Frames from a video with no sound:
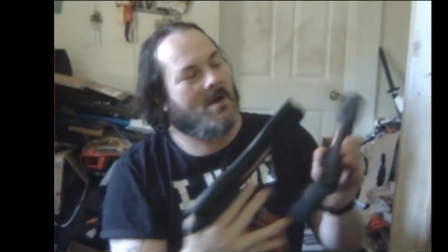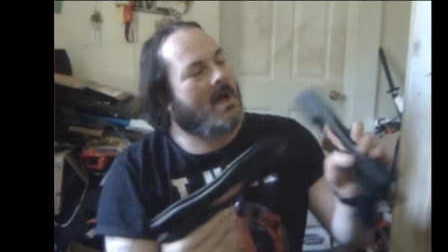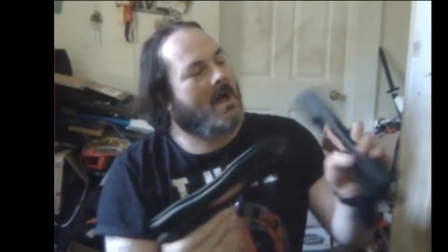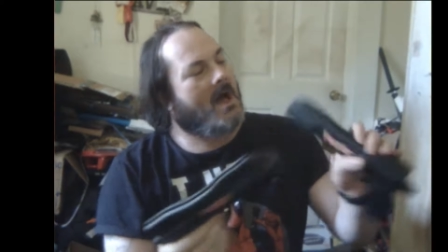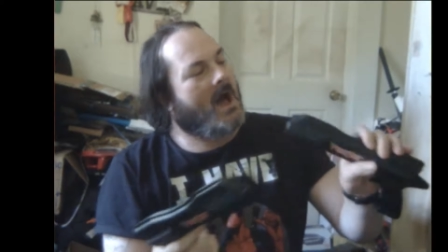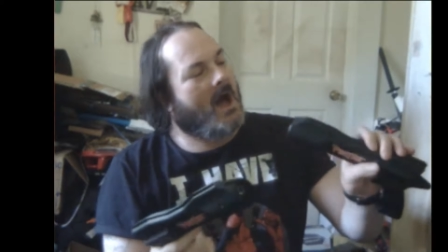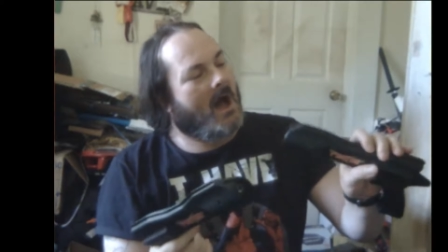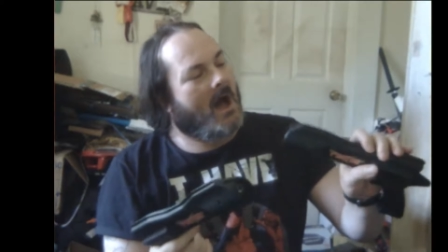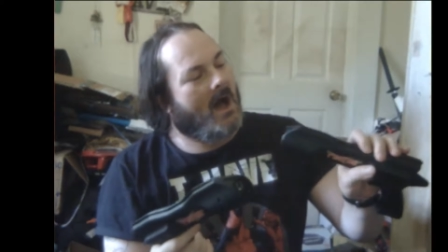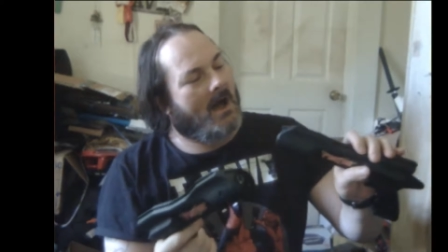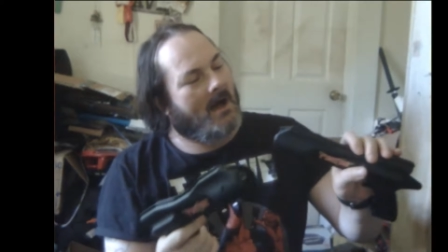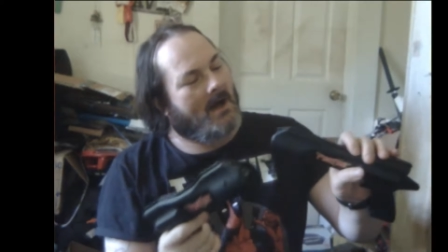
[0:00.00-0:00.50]

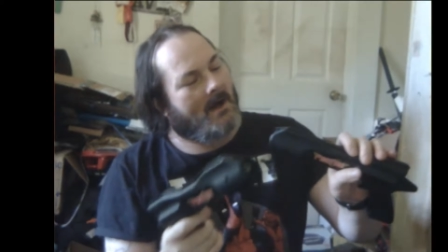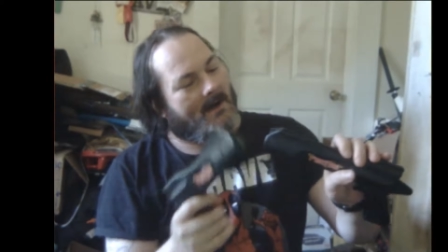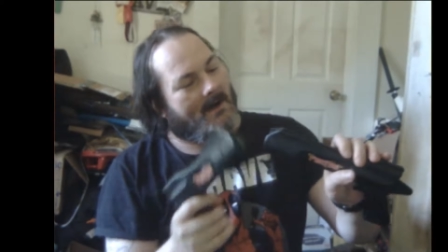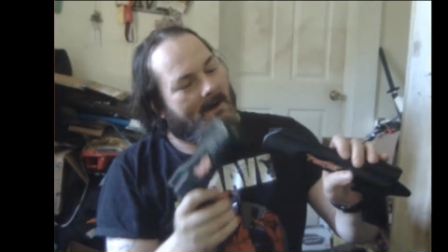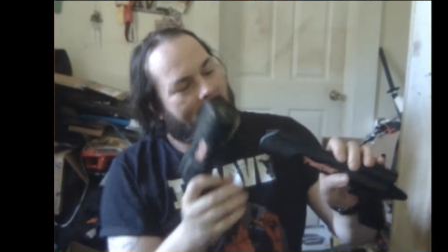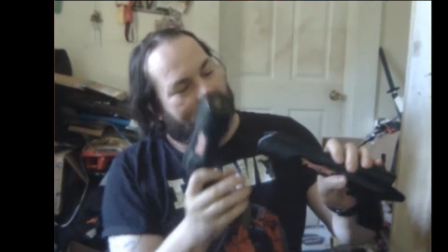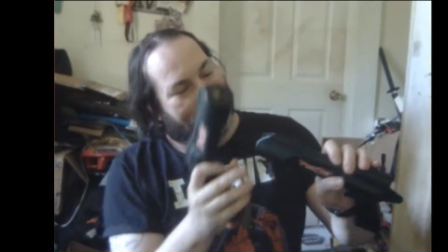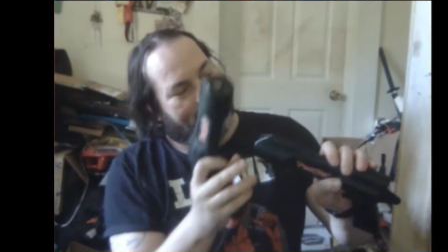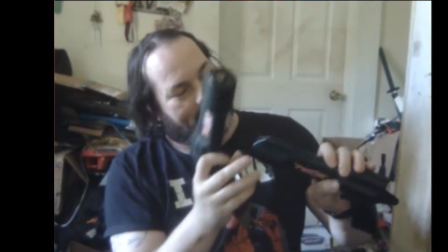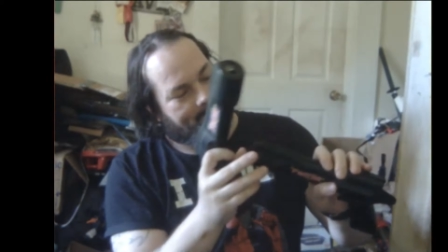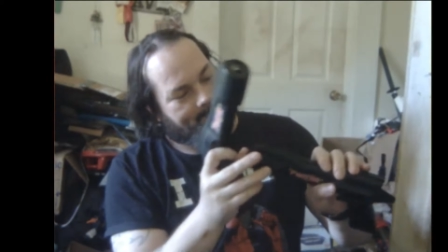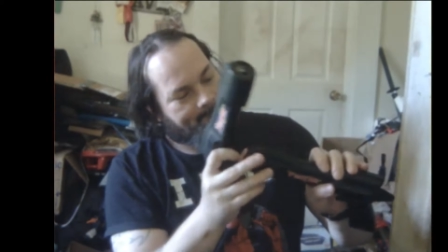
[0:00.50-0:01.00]

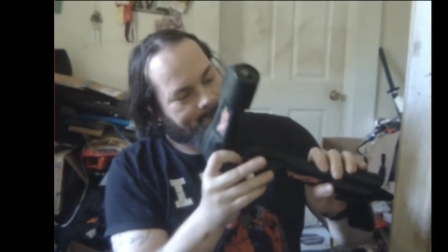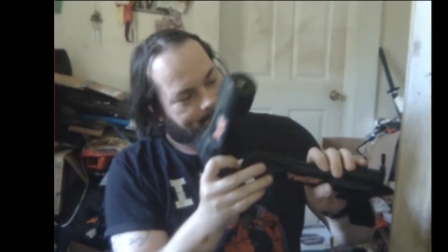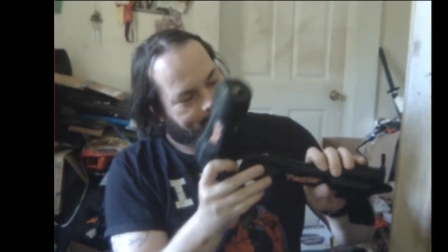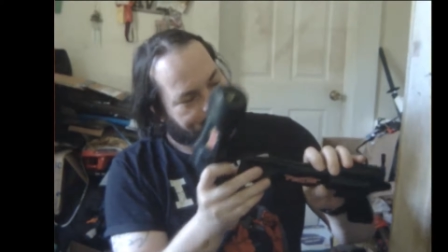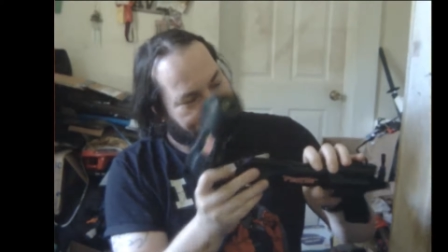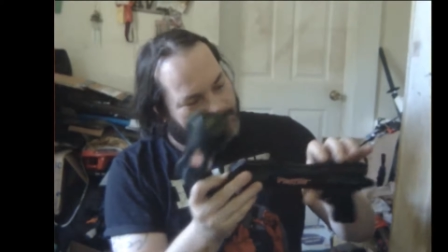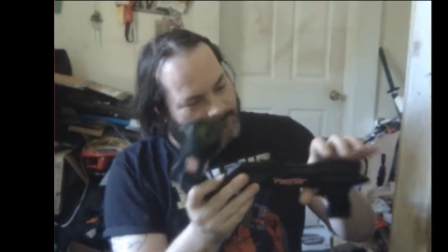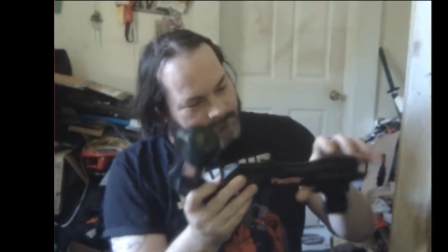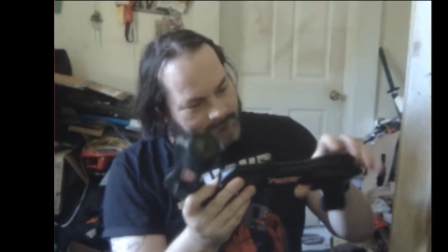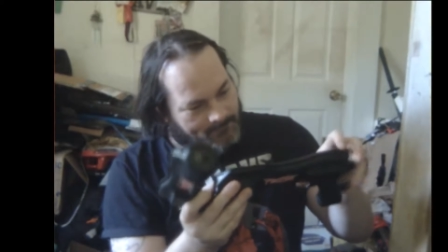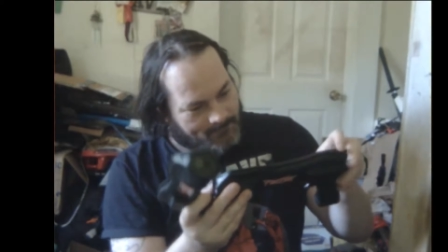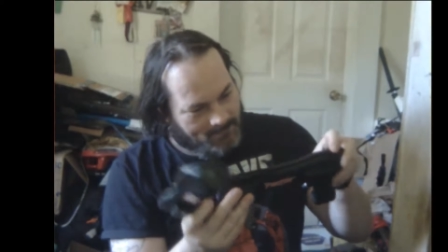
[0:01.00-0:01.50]
Uh,
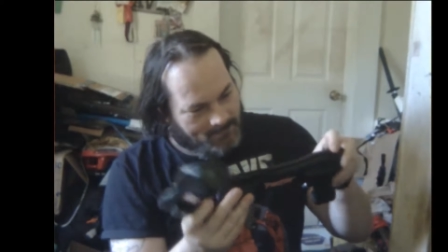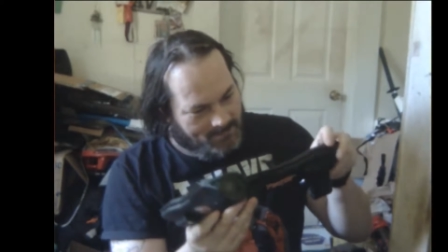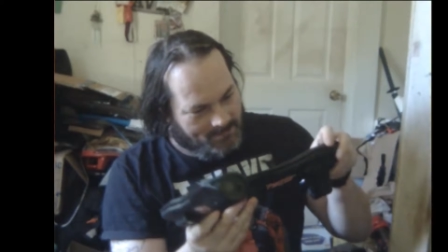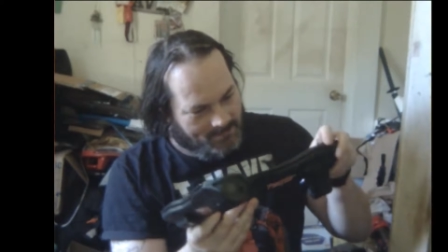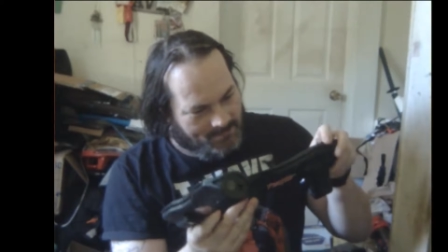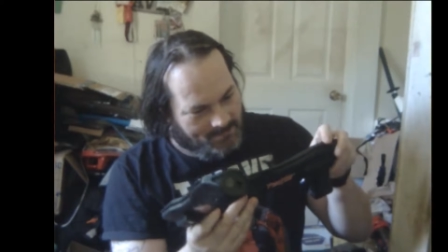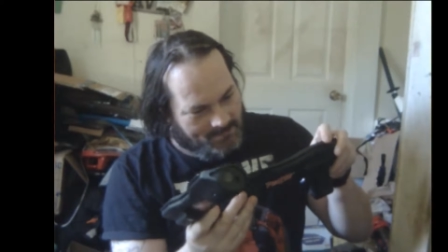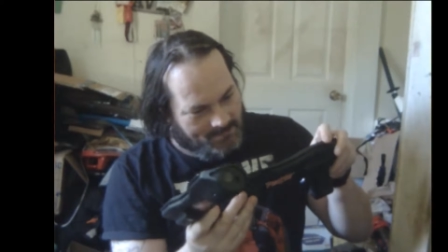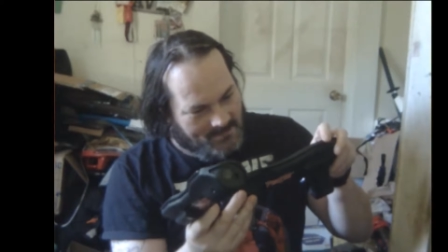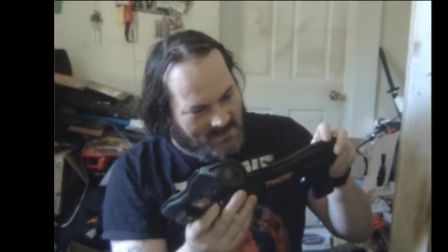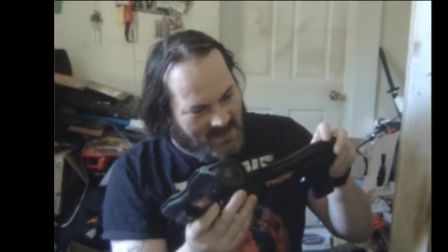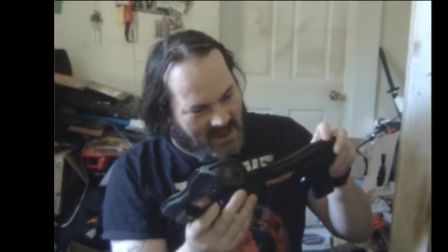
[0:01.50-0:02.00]

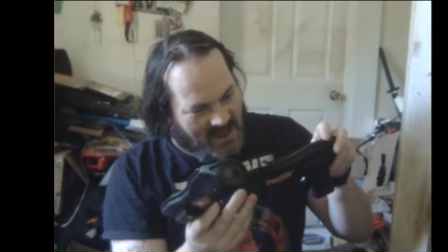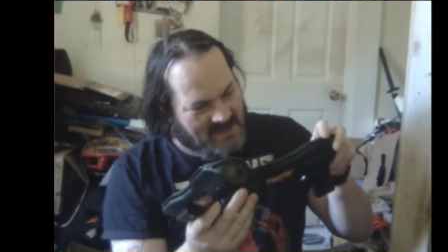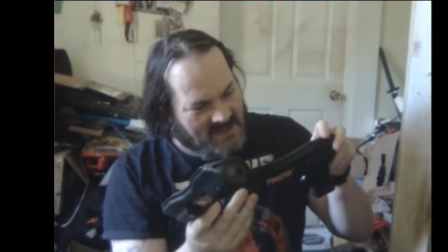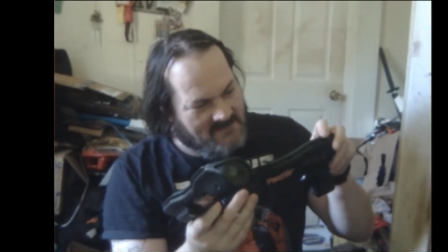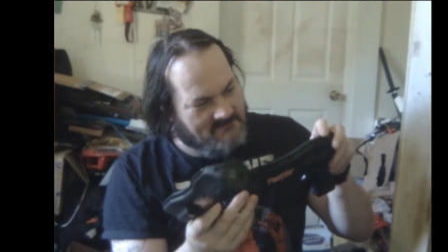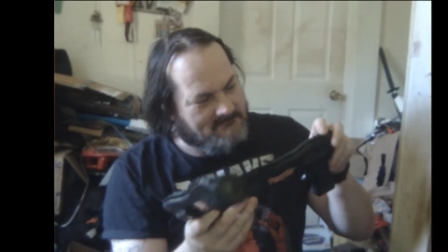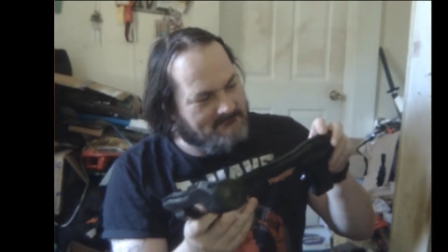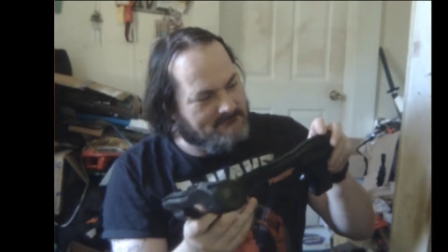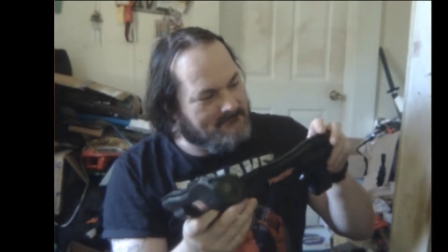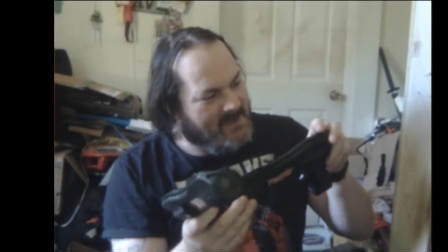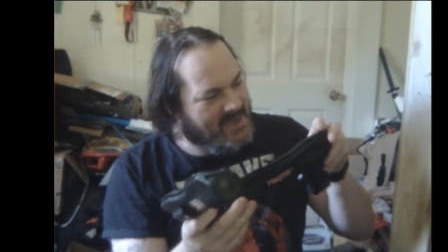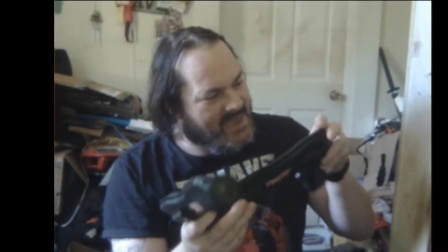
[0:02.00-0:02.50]
I
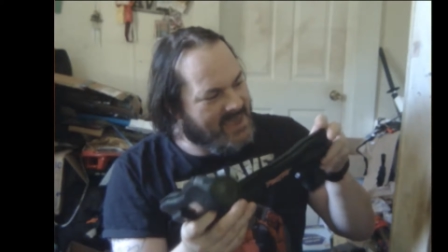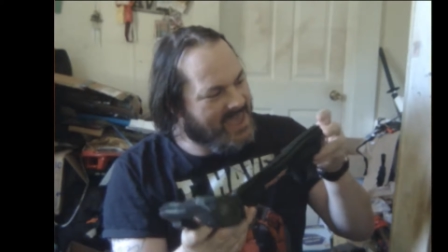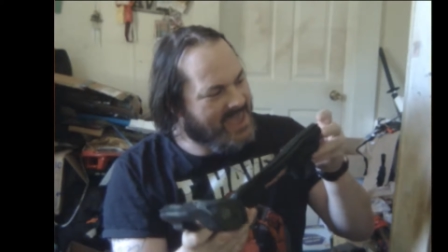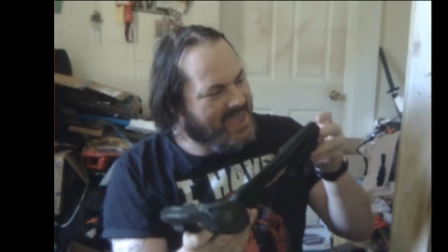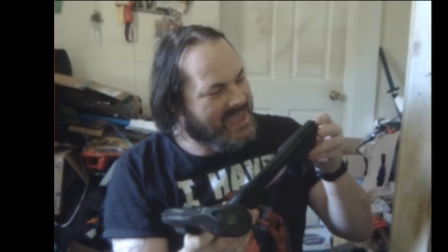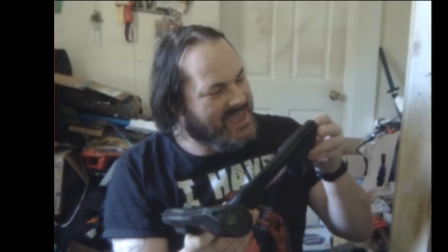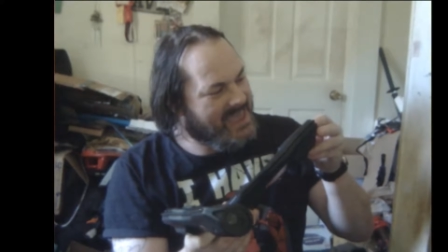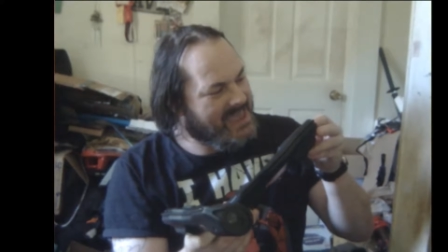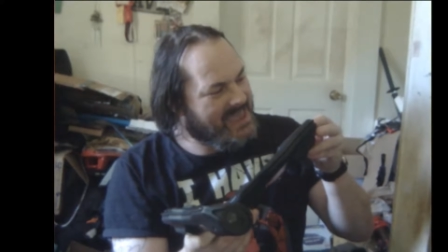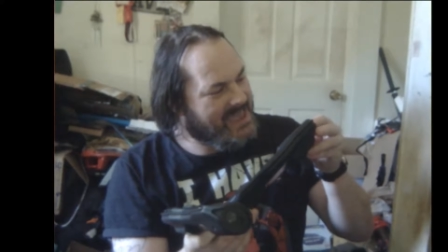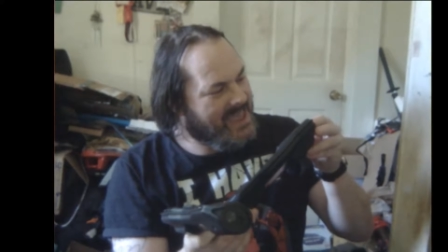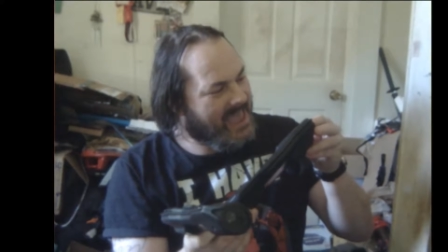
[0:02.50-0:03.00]

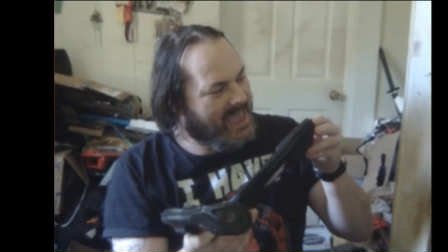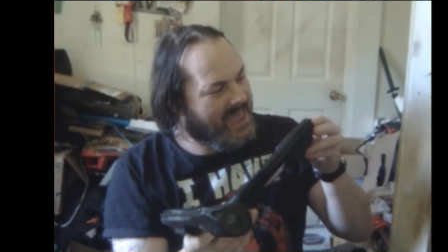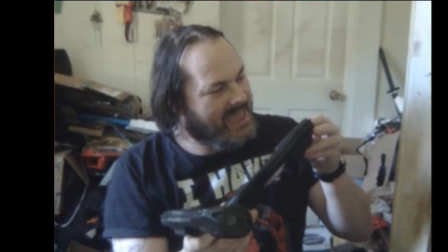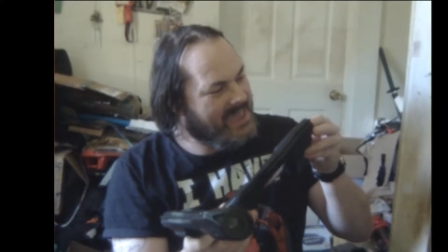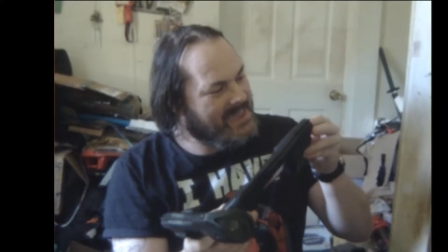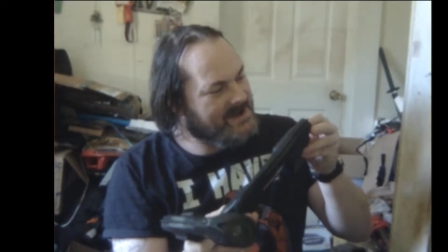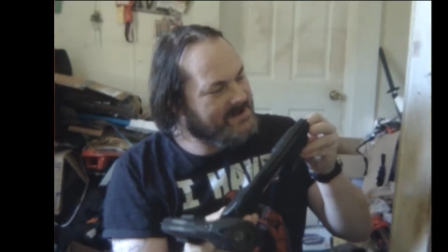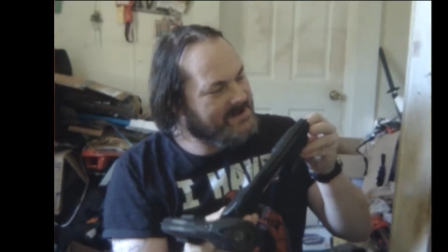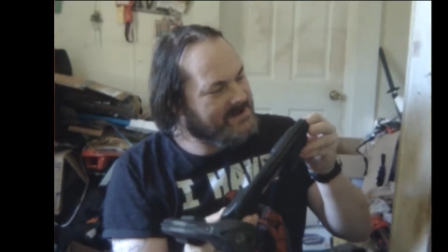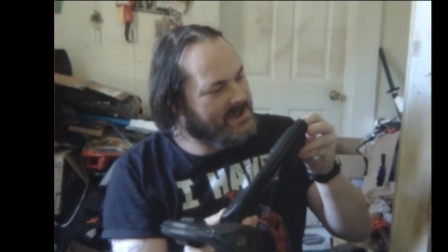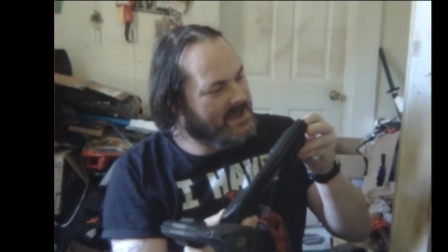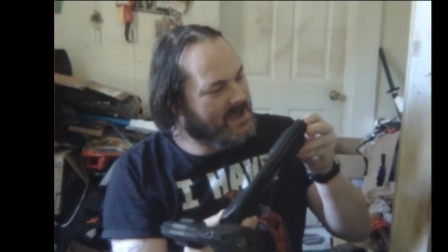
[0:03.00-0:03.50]
may
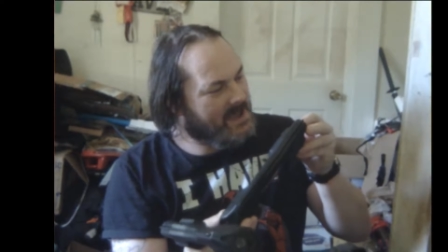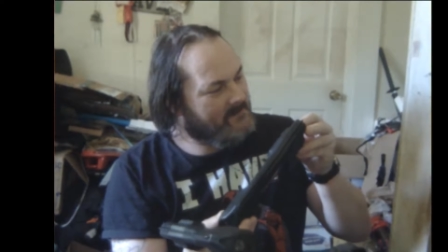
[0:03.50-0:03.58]
end